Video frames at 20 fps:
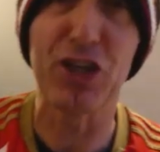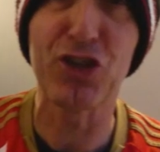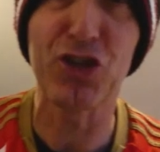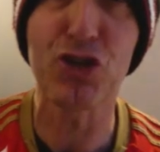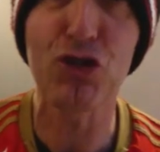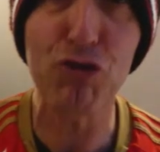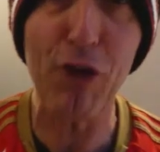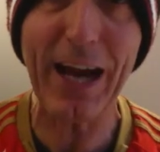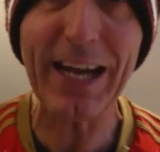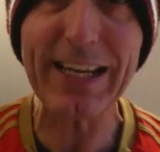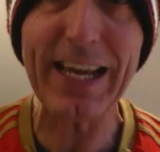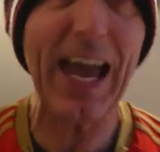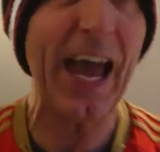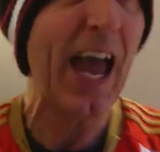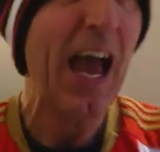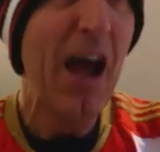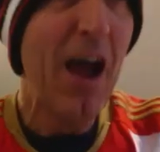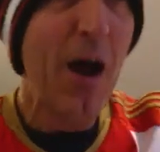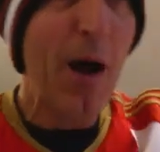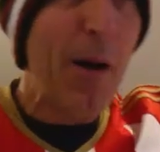a
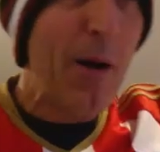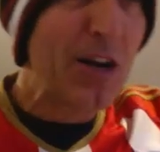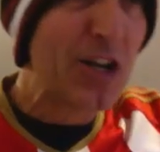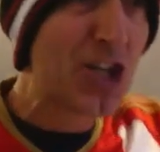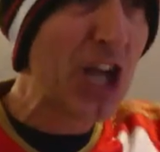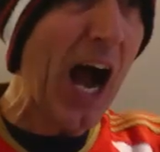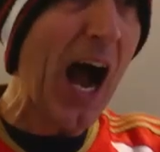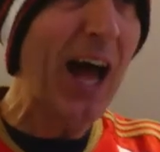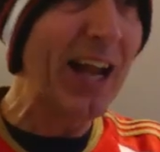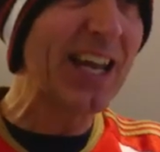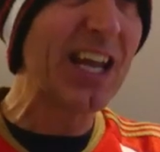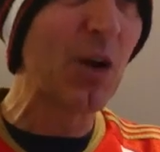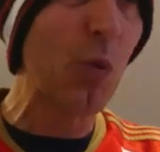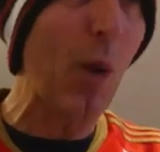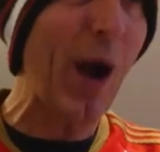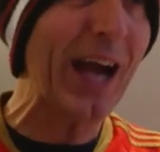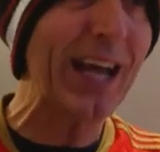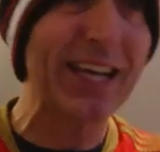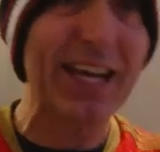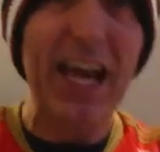striker. Charlie
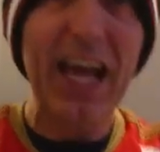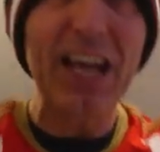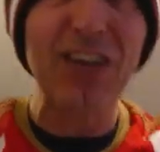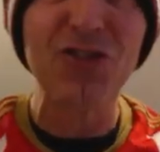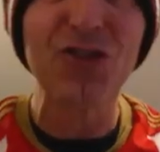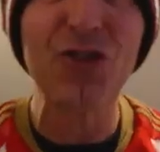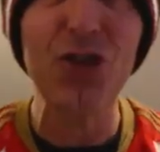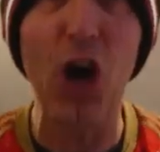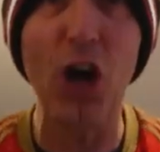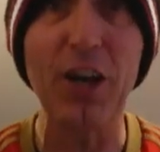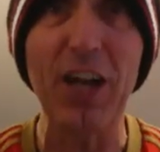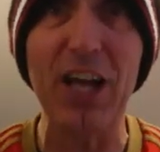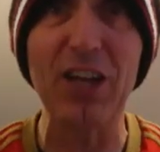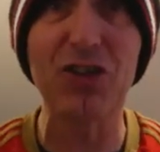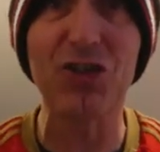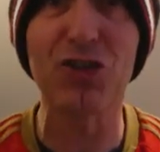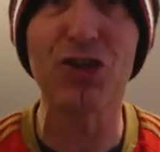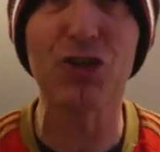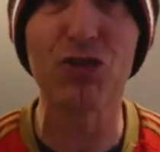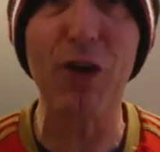Wake is not a
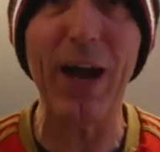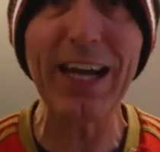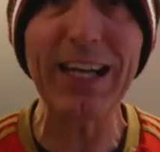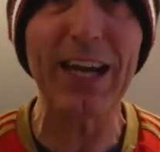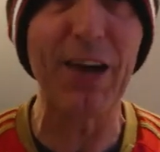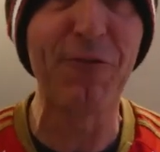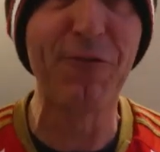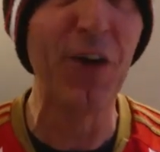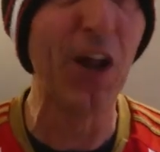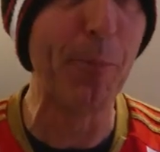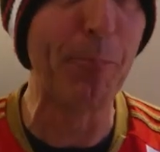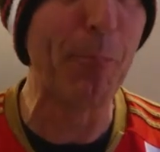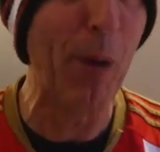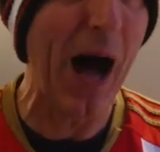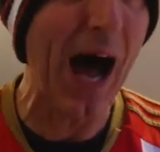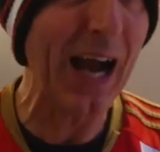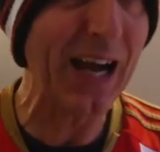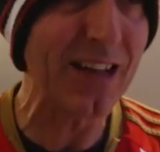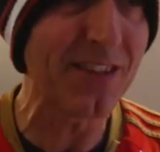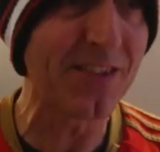striker. Phil
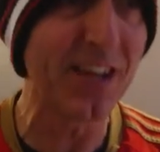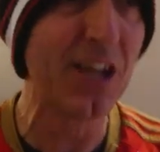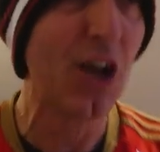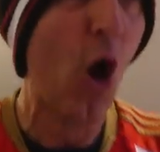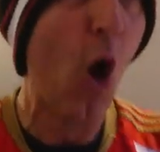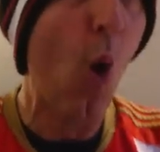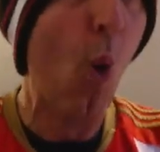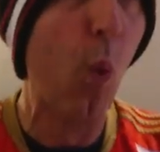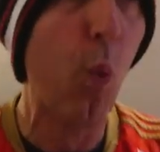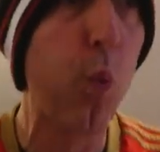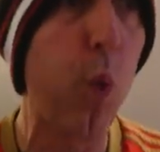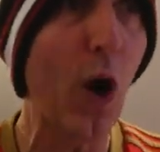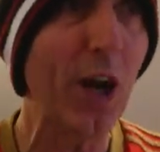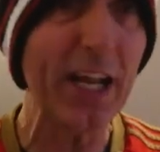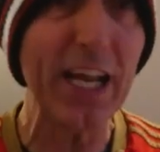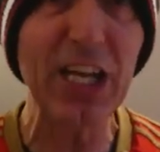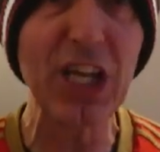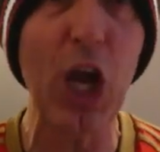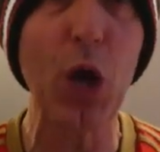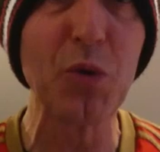Parkinson,
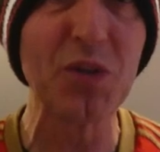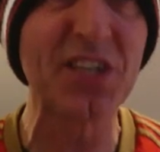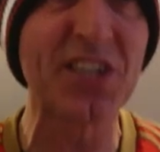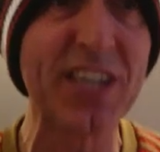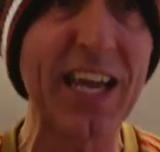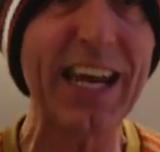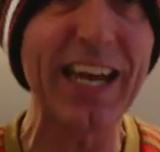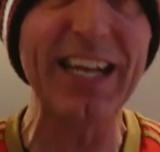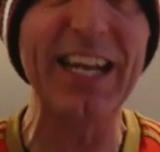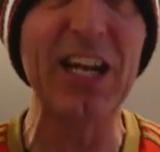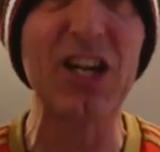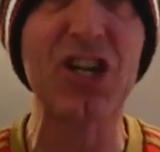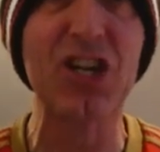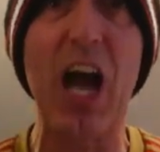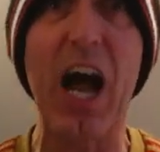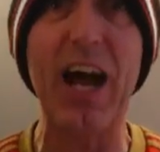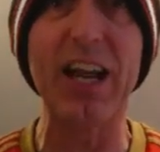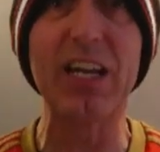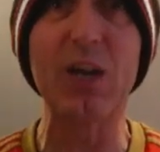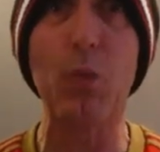what are you singing in
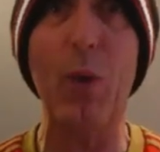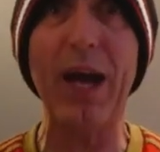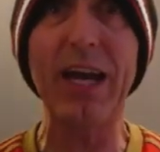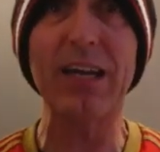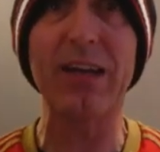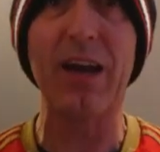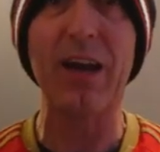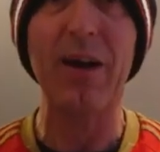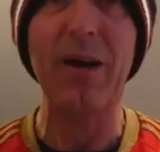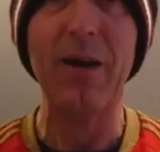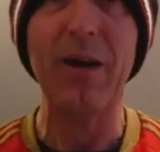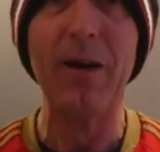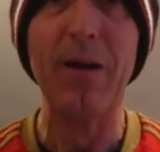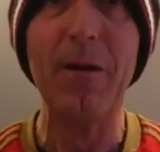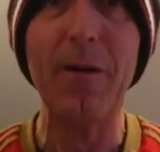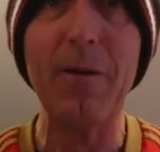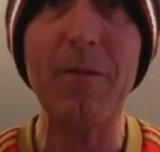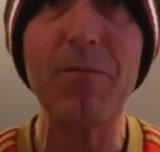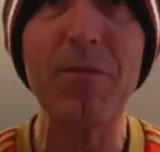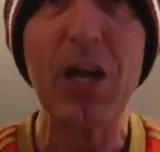Charlie Wake?
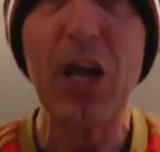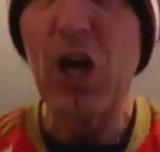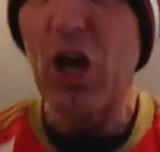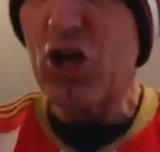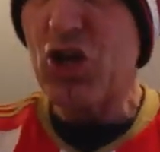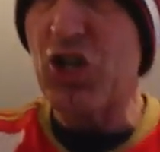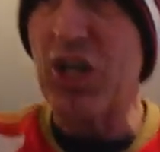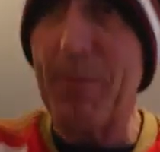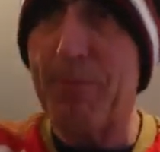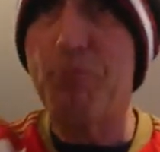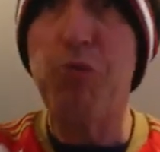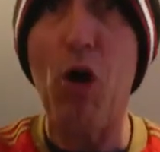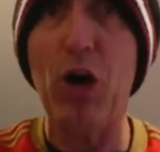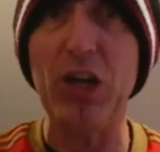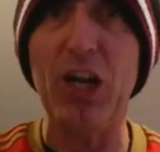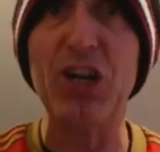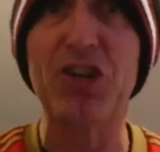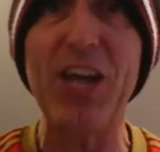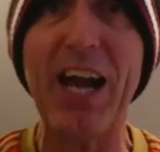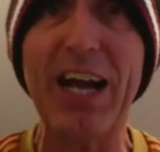Should have brought on